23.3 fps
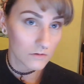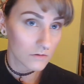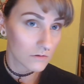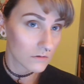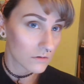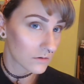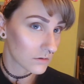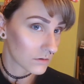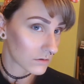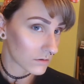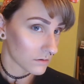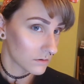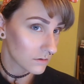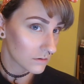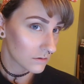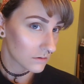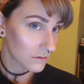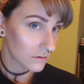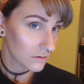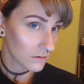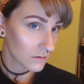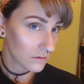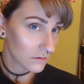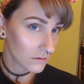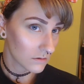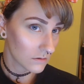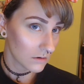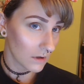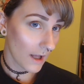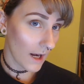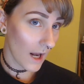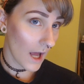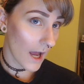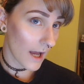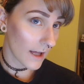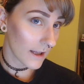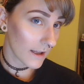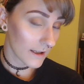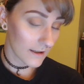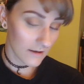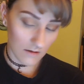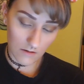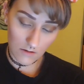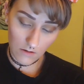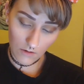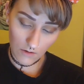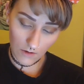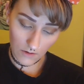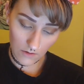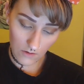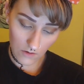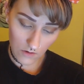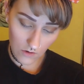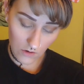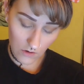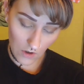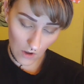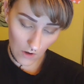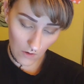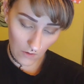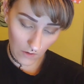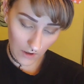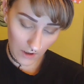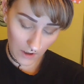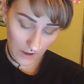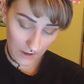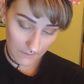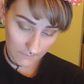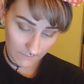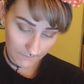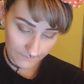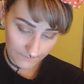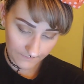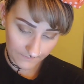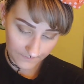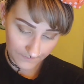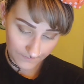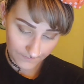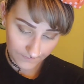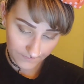That highlight still looks so good.